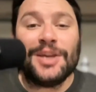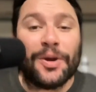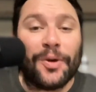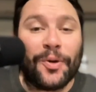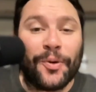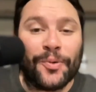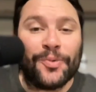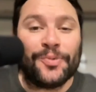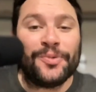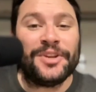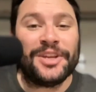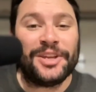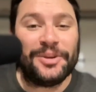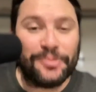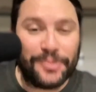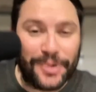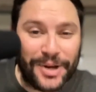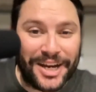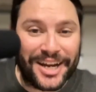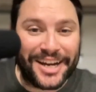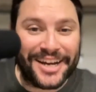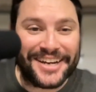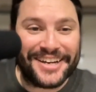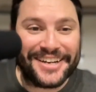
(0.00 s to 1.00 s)
the only
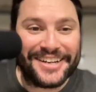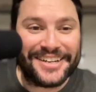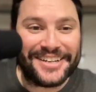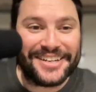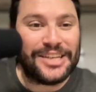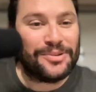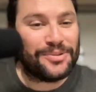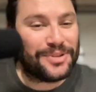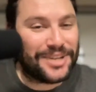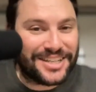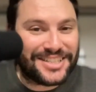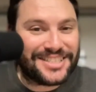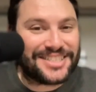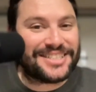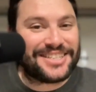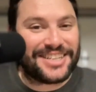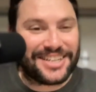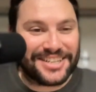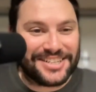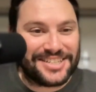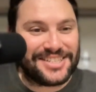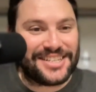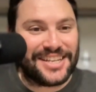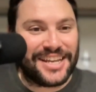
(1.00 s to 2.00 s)
way you get to
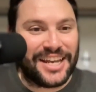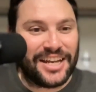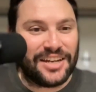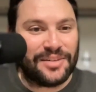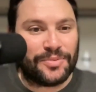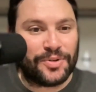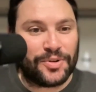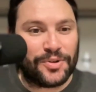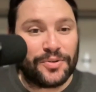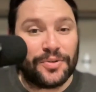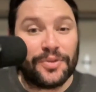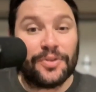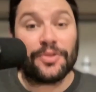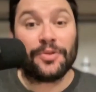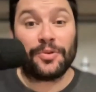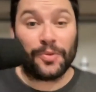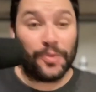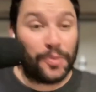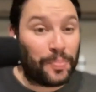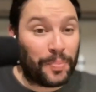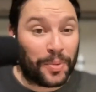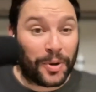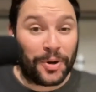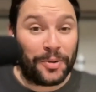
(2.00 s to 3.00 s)
touch the animal?
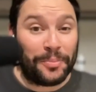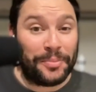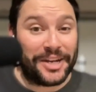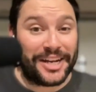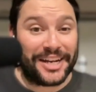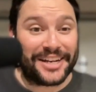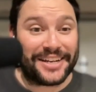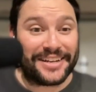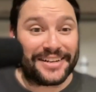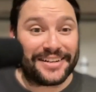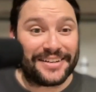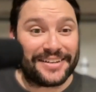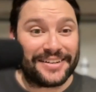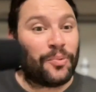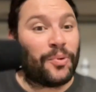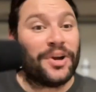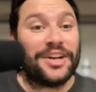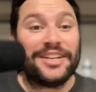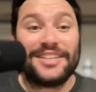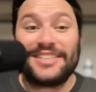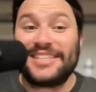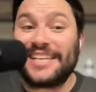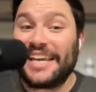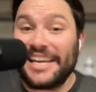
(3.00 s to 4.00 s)
Through permitting.
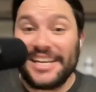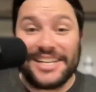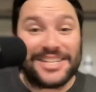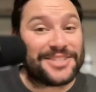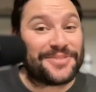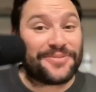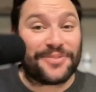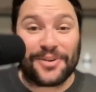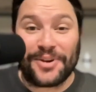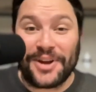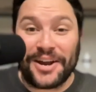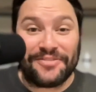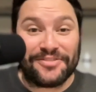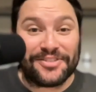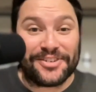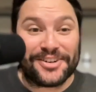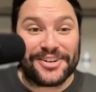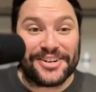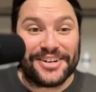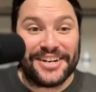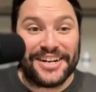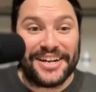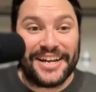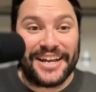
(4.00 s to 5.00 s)
What takes
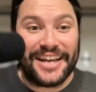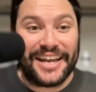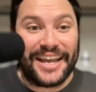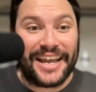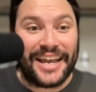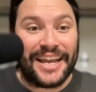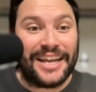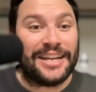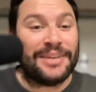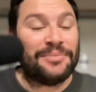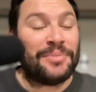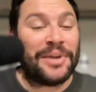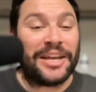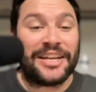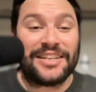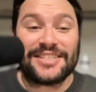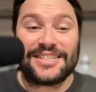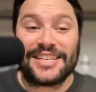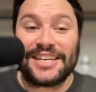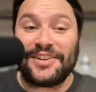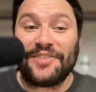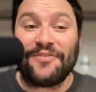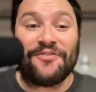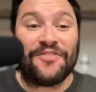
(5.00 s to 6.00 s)
forever and
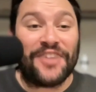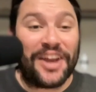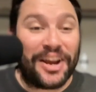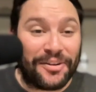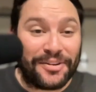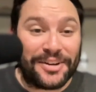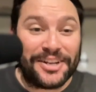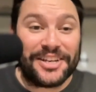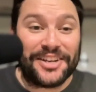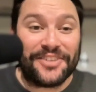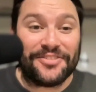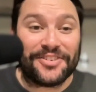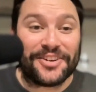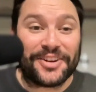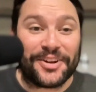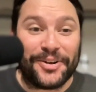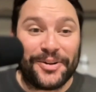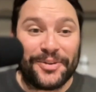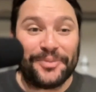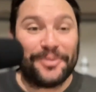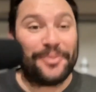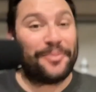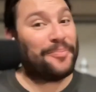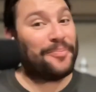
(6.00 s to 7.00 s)
makes it very
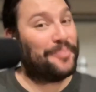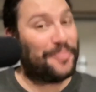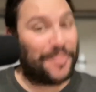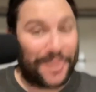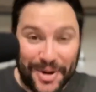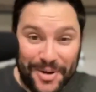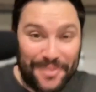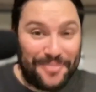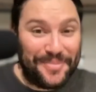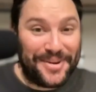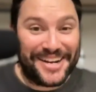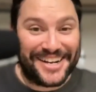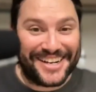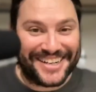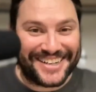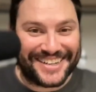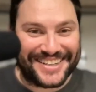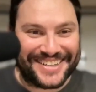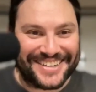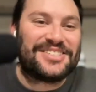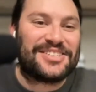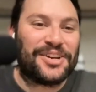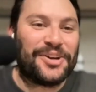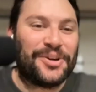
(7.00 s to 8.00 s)
difficult?
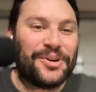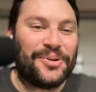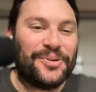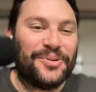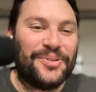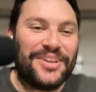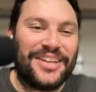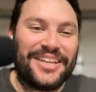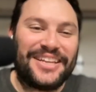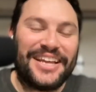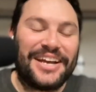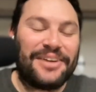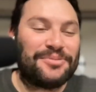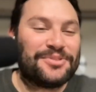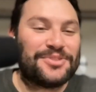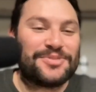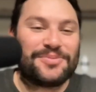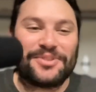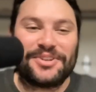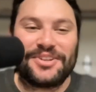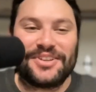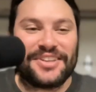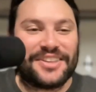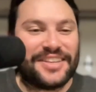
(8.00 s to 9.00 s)
Permitting. So that
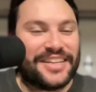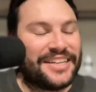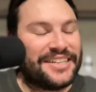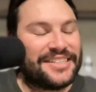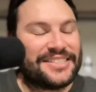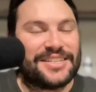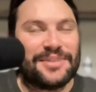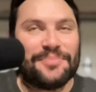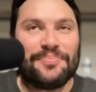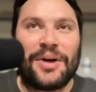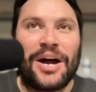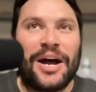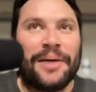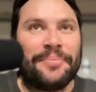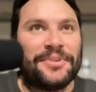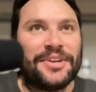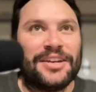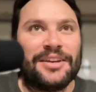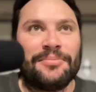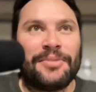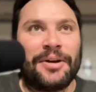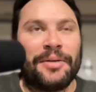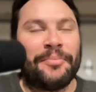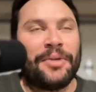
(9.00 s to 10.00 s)
was one of the things that popped
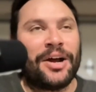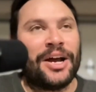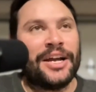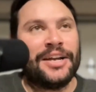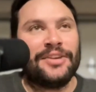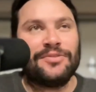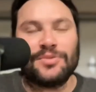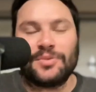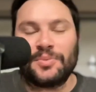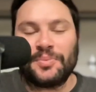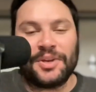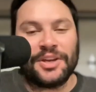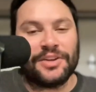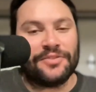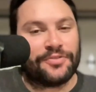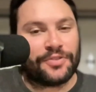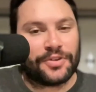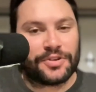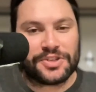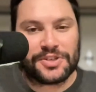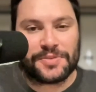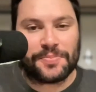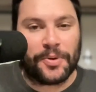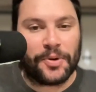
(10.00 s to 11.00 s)
into my mind when we had
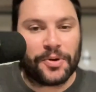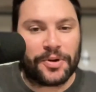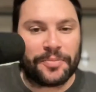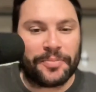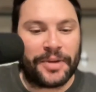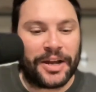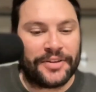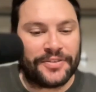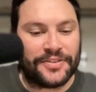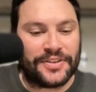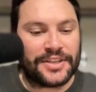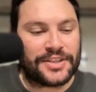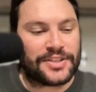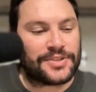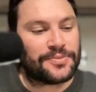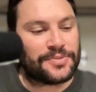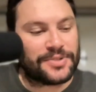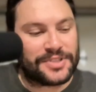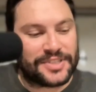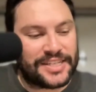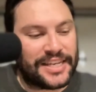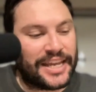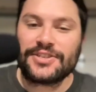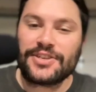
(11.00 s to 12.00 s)
first spoke about this,
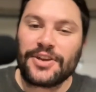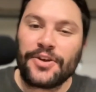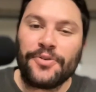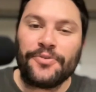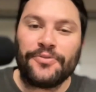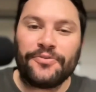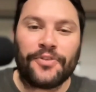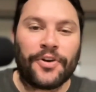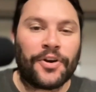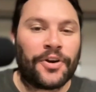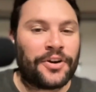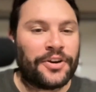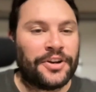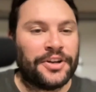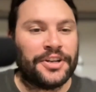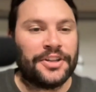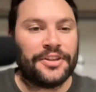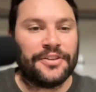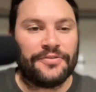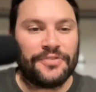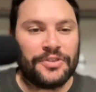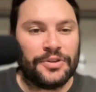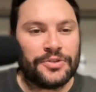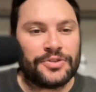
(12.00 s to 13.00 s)
was so far
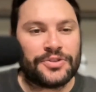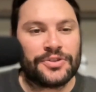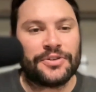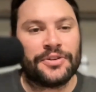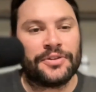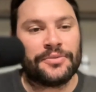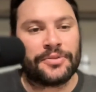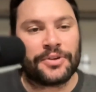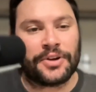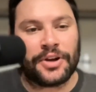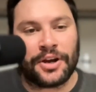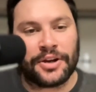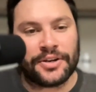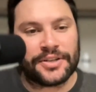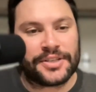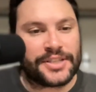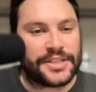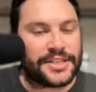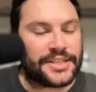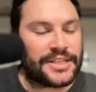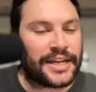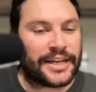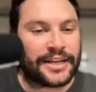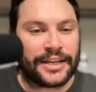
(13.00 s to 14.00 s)
into the future in regards
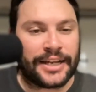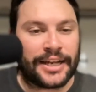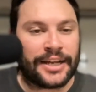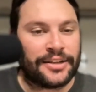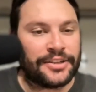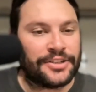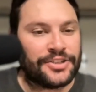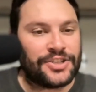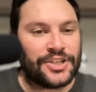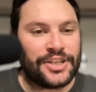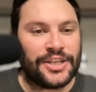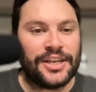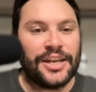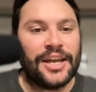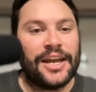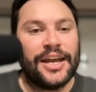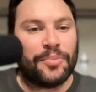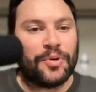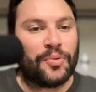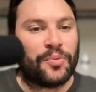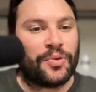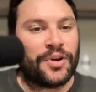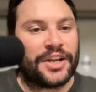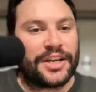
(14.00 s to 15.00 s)
to technology,
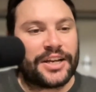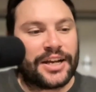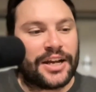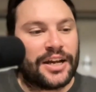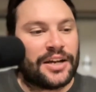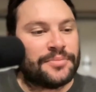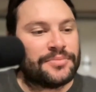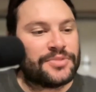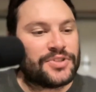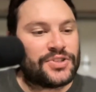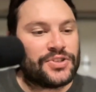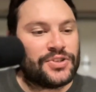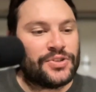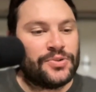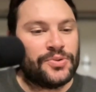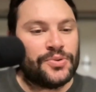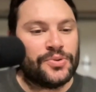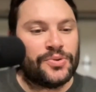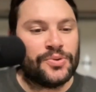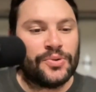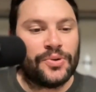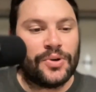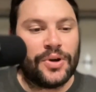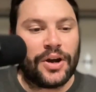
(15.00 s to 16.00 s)
but when it comes
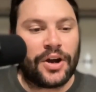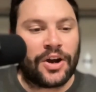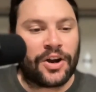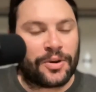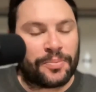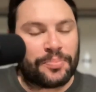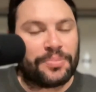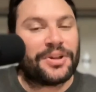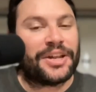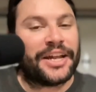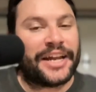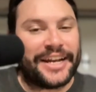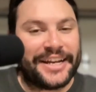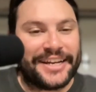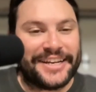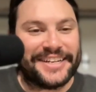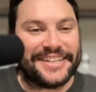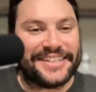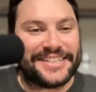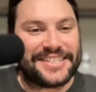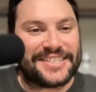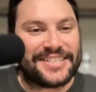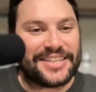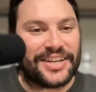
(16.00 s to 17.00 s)
to our planet
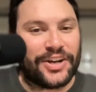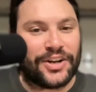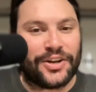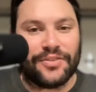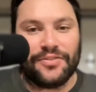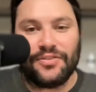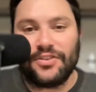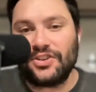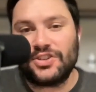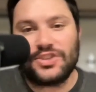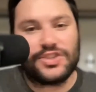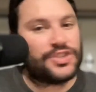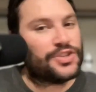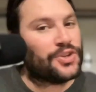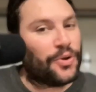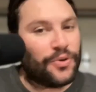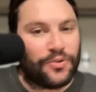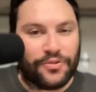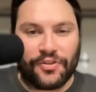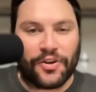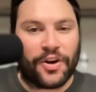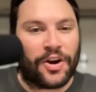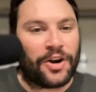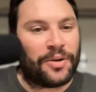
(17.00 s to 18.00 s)
itself, so
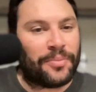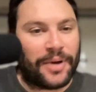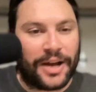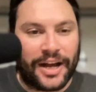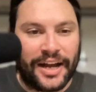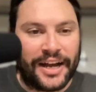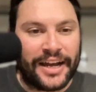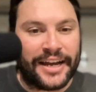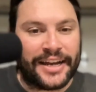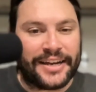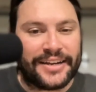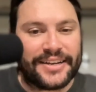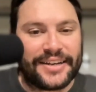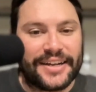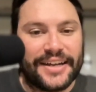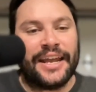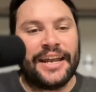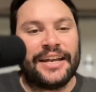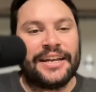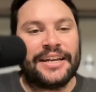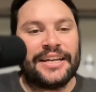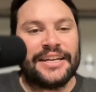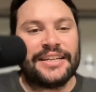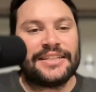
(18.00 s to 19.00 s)
far behind.
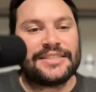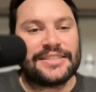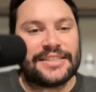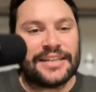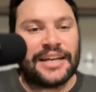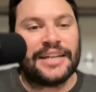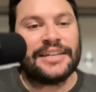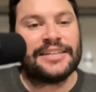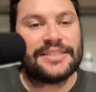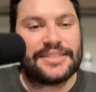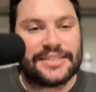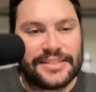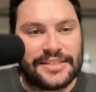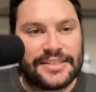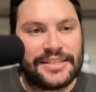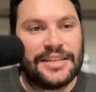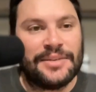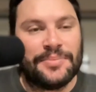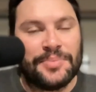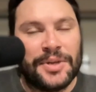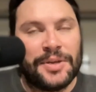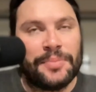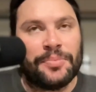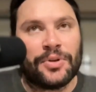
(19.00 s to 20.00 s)
And it's nice to
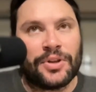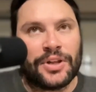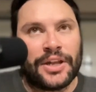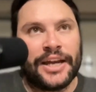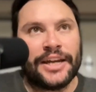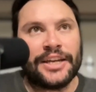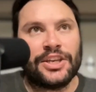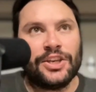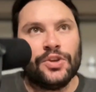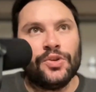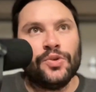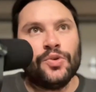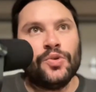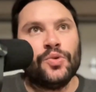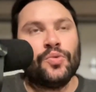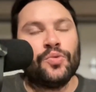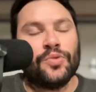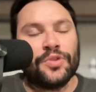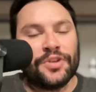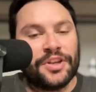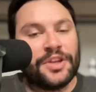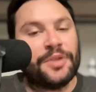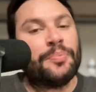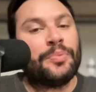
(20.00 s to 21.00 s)
see people like you
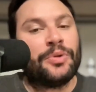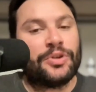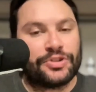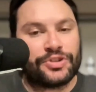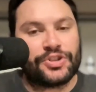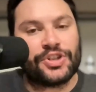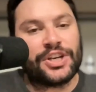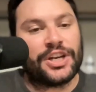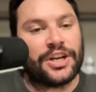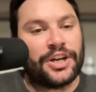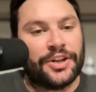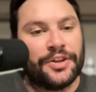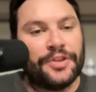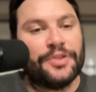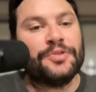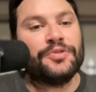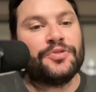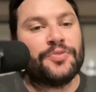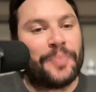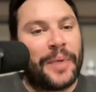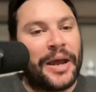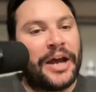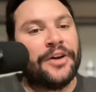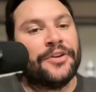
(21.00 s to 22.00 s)
really pushing on
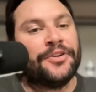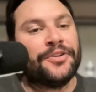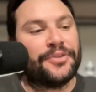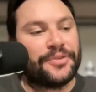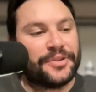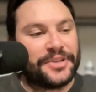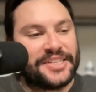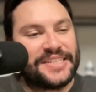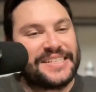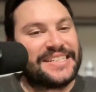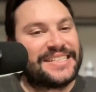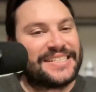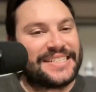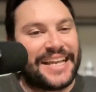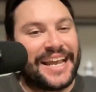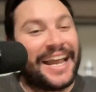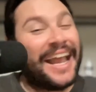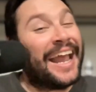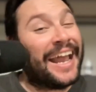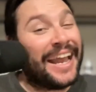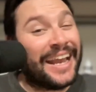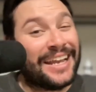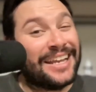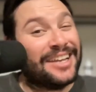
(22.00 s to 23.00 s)
those boundaries to
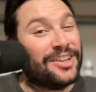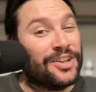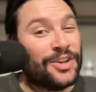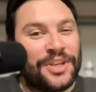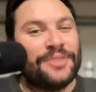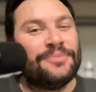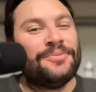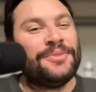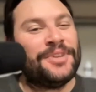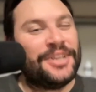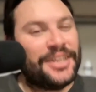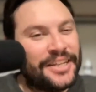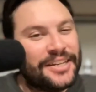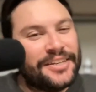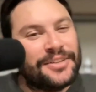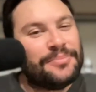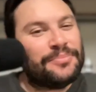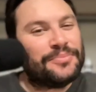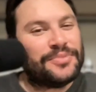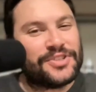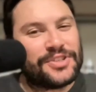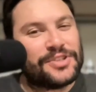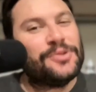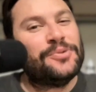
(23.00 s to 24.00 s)
say, hey, we need to
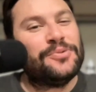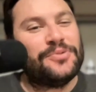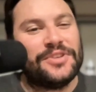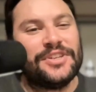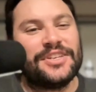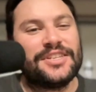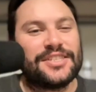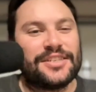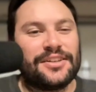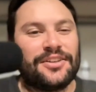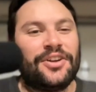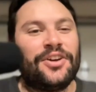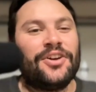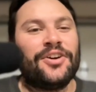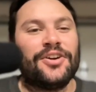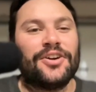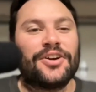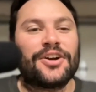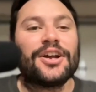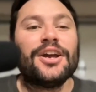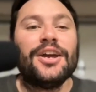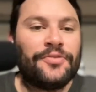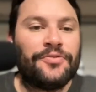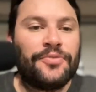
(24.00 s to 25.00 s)
scoot this
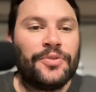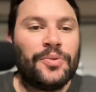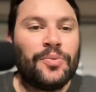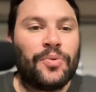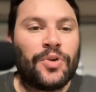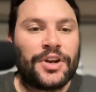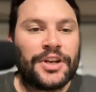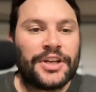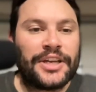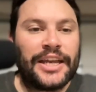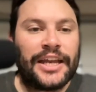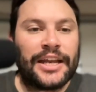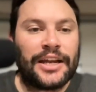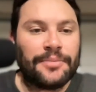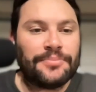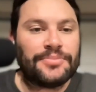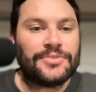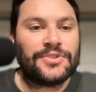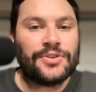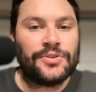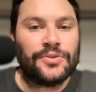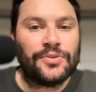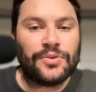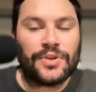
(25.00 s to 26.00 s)
along if we want to get
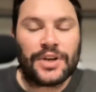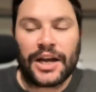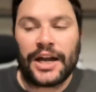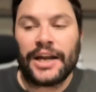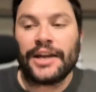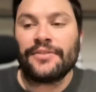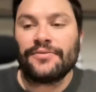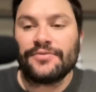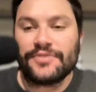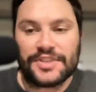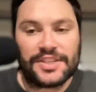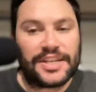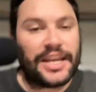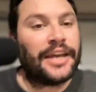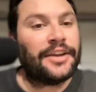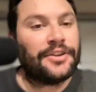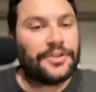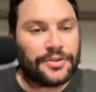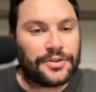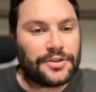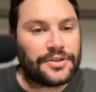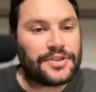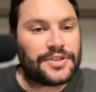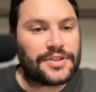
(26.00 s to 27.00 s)
up to kind of
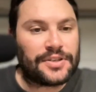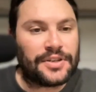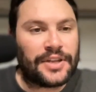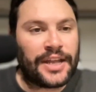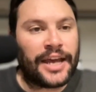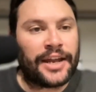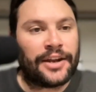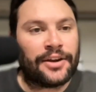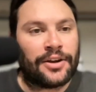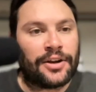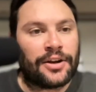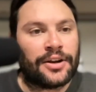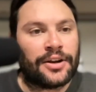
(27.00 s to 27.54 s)
standards that